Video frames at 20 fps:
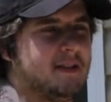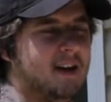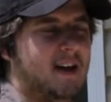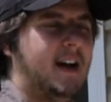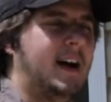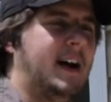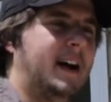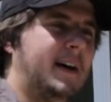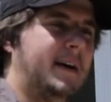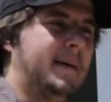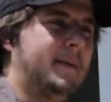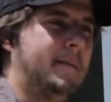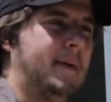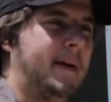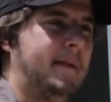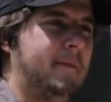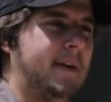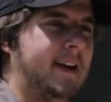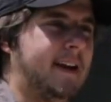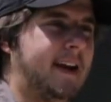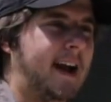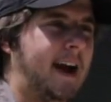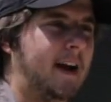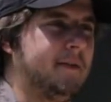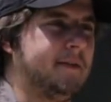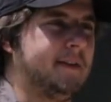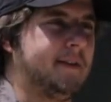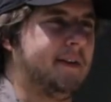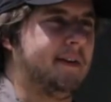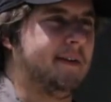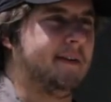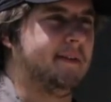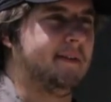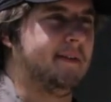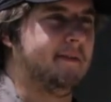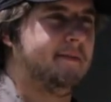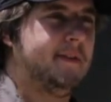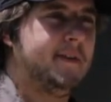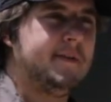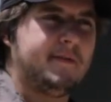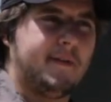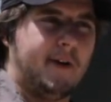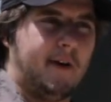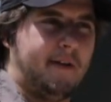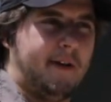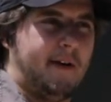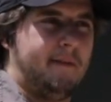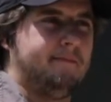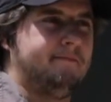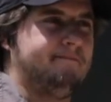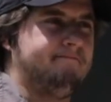and we encountered a few, though, that